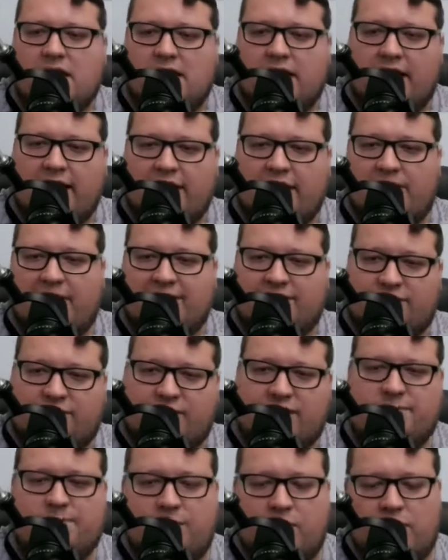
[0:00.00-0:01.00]
anyway, so
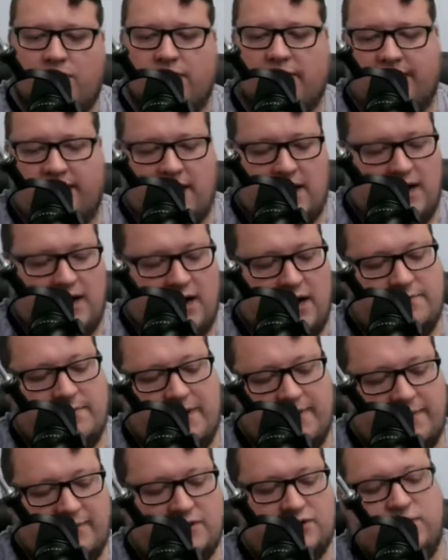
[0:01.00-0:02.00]
they're pulling
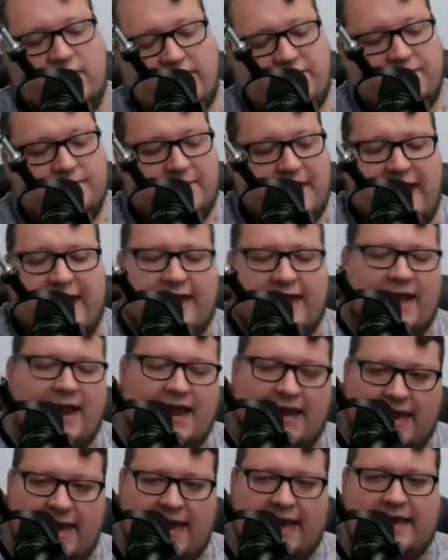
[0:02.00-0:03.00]
members away from
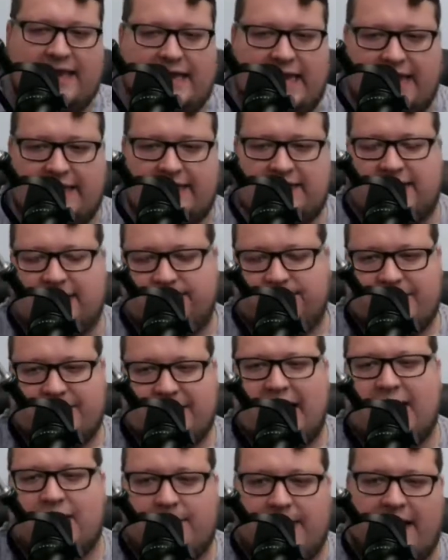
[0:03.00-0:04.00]
KEA. KEA is
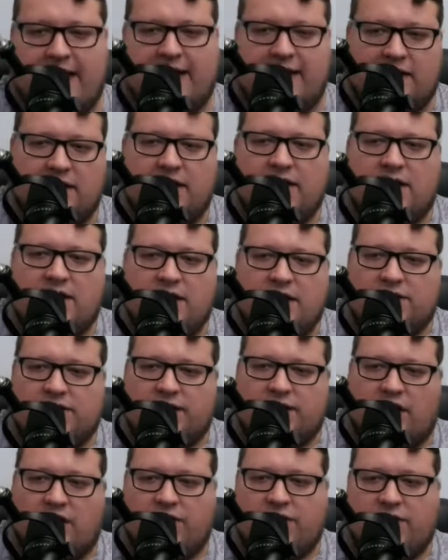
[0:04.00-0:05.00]
upset about it.
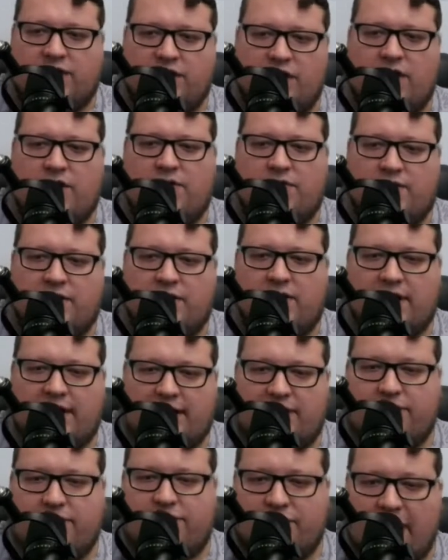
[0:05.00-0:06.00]
So, they're
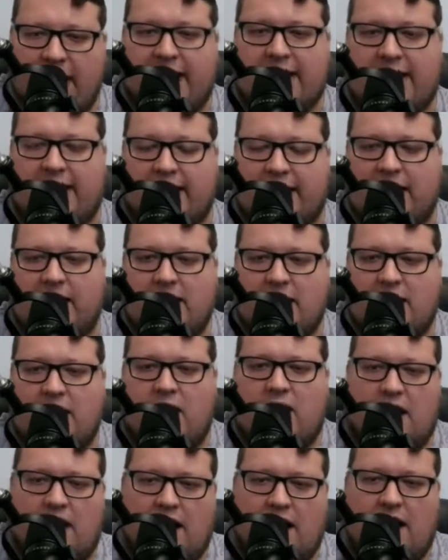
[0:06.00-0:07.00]
infighting
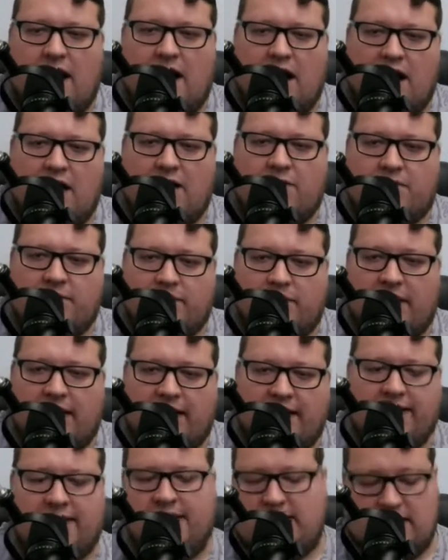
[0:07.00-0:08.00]

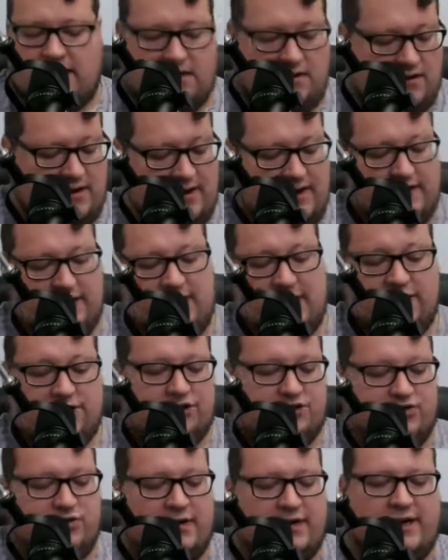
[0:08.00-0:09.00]
in there and
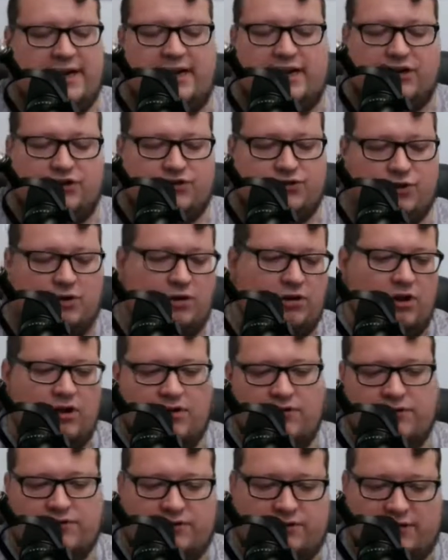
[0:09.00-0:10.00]
just trying to get control
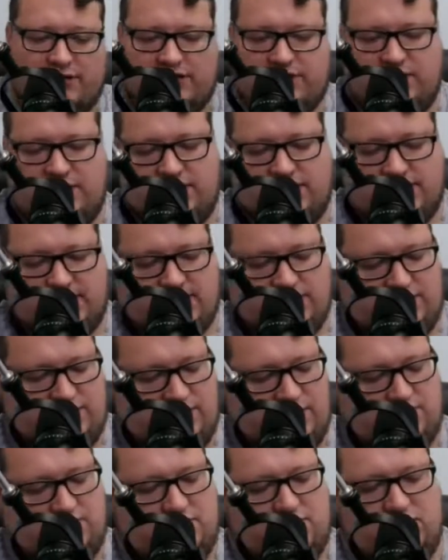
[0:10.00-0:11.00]
over
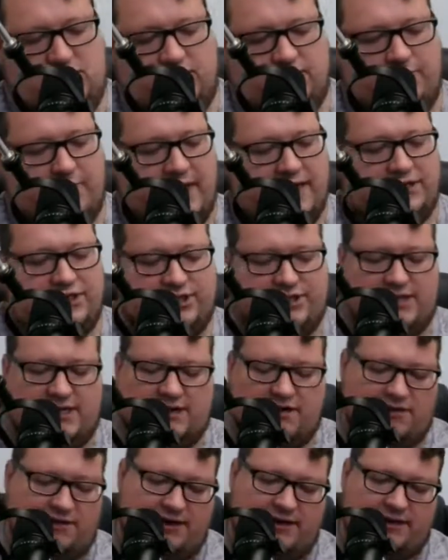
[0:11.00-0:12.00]
this
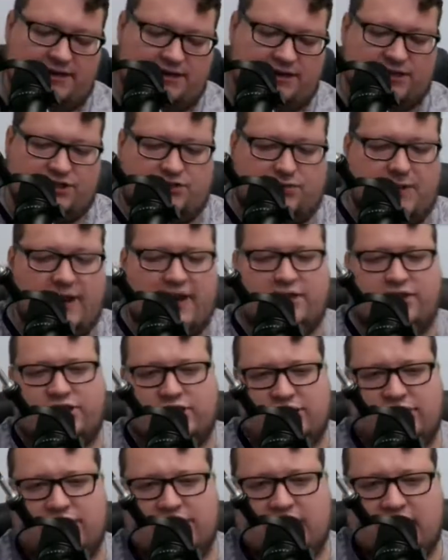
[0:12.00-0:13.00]
budgetary
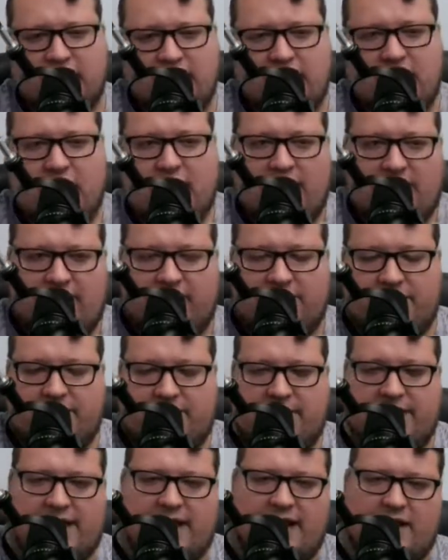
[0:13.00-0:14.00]
situations and
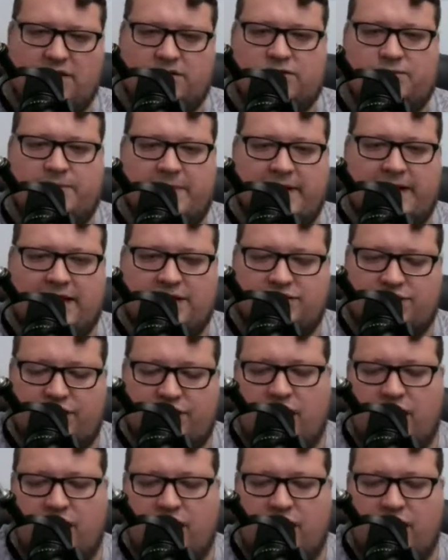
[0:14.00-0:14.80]
everything else because,